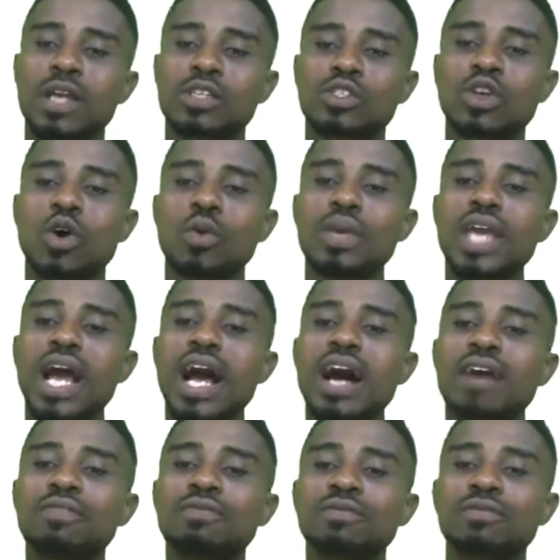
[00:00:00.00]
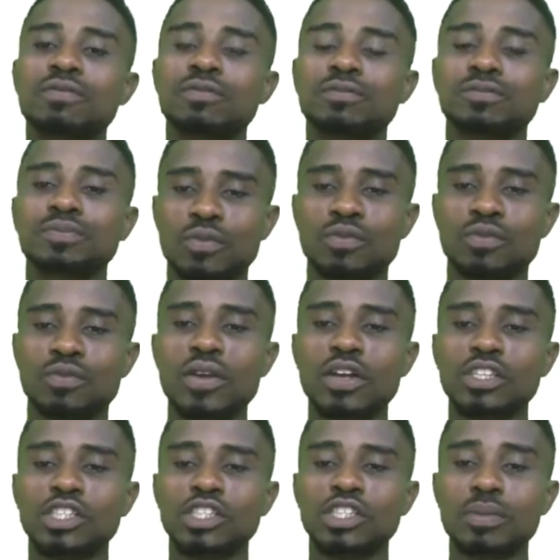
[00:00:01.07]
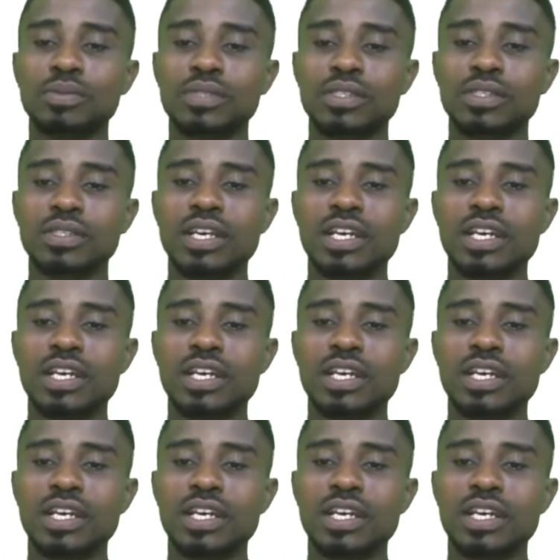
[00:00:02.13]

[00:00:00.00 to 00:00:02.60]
So we have various shapes.